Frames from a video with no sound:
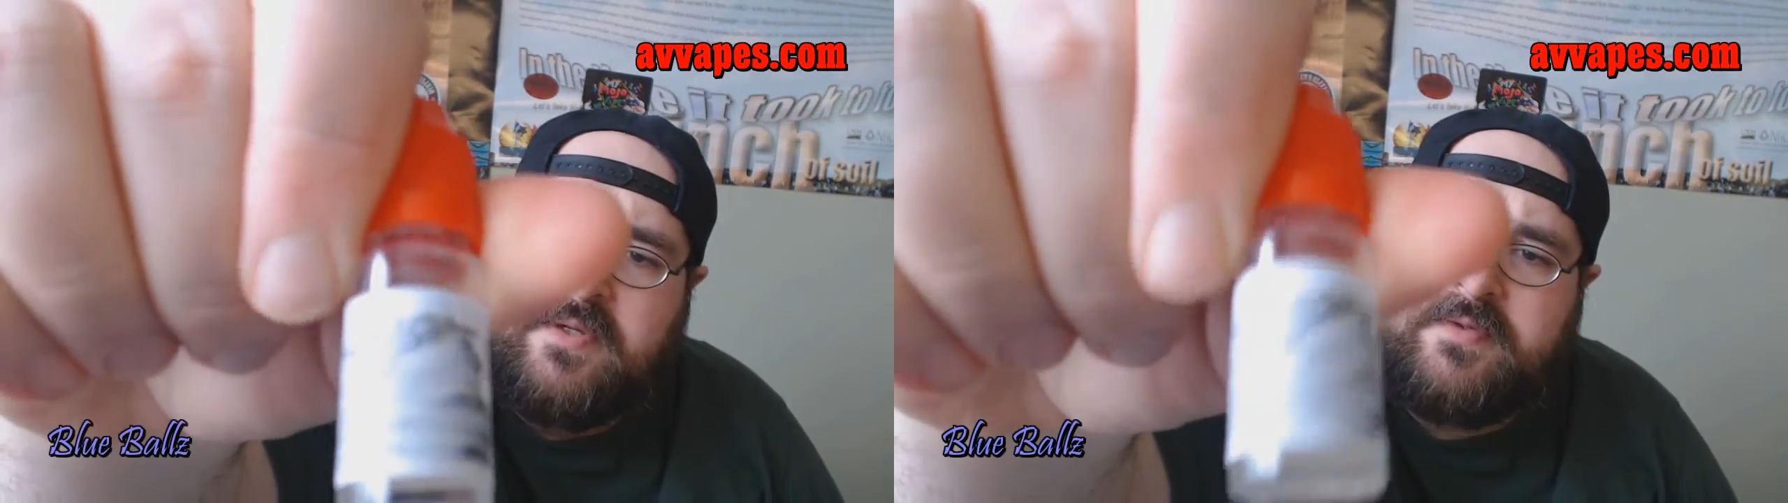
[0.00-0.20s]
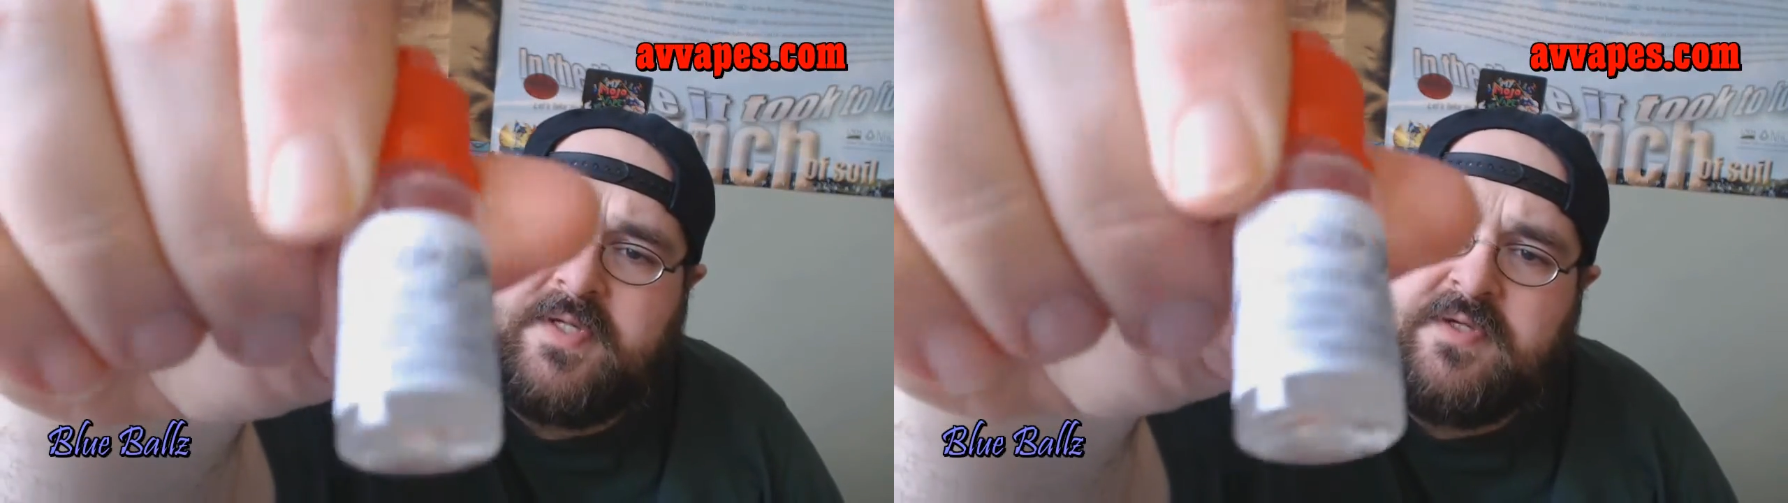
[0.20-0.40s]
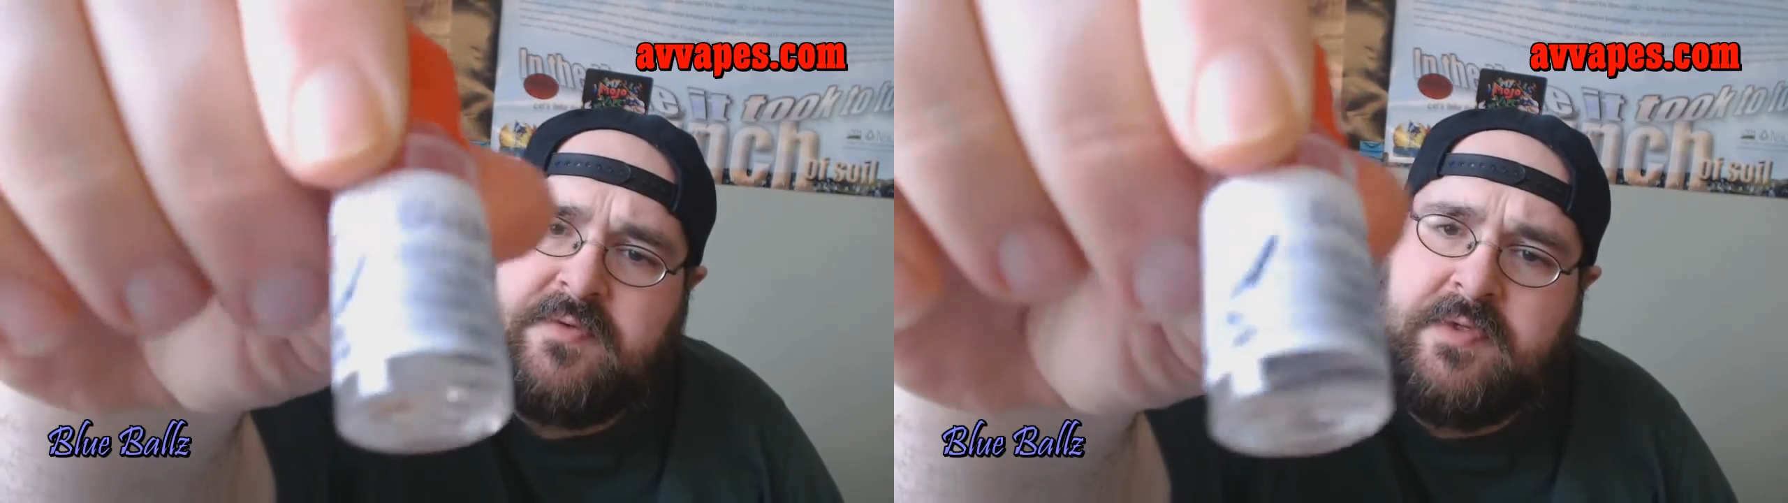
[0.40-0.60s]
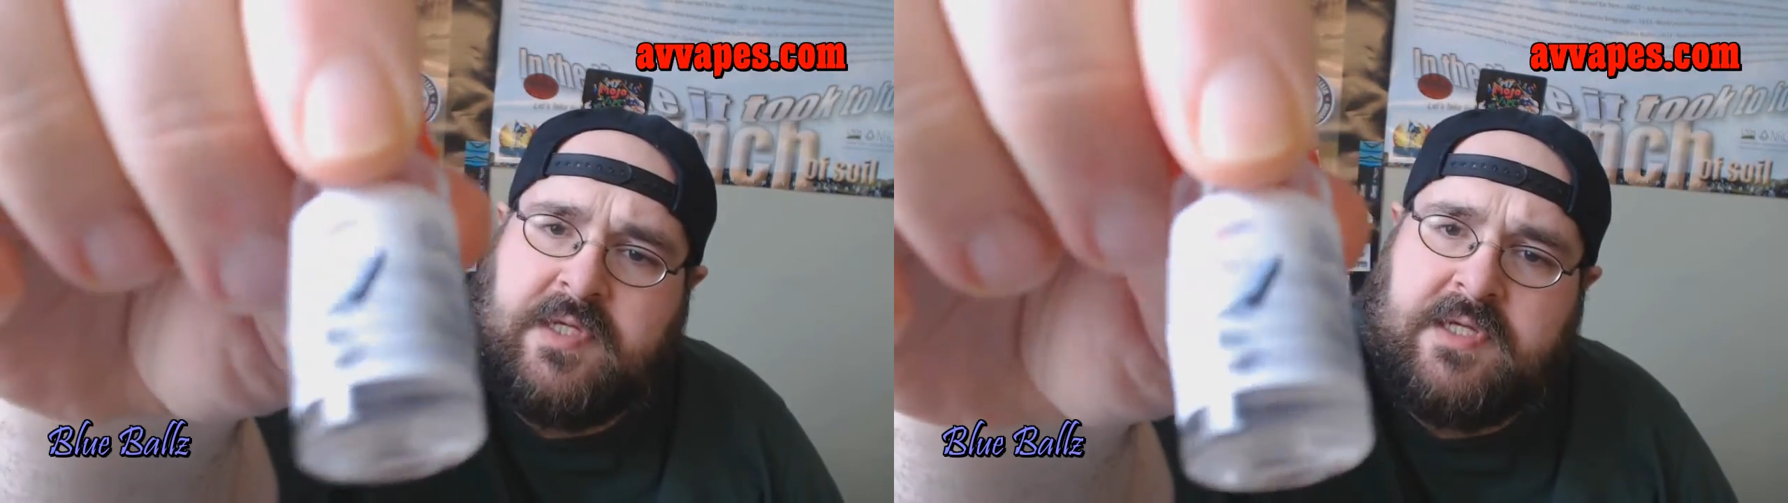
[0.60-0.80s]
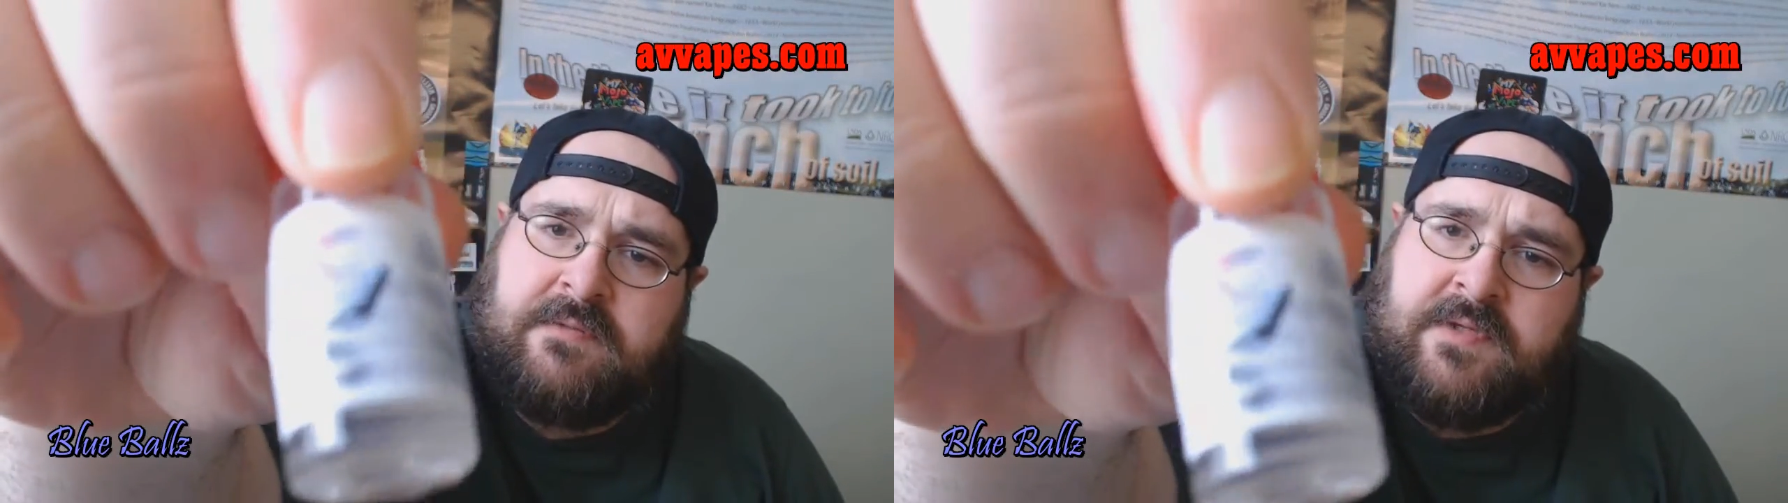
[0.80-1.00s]
This is the only
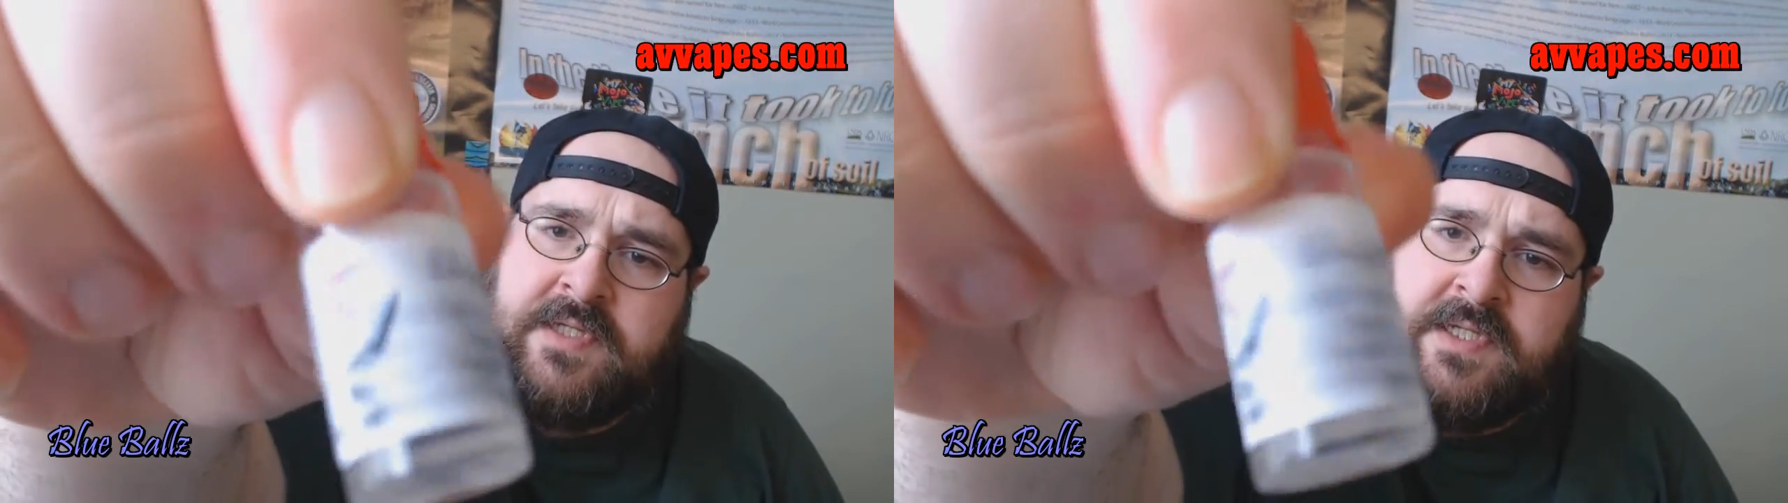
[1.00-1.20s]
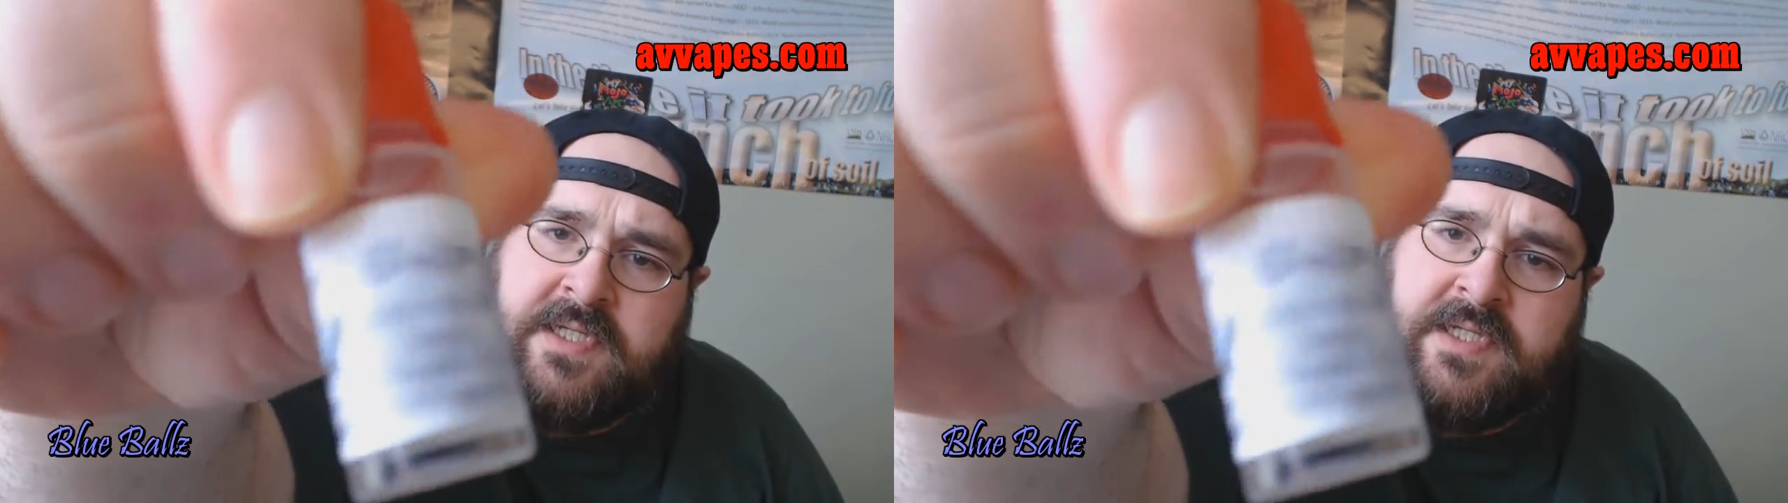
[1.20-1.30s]
label that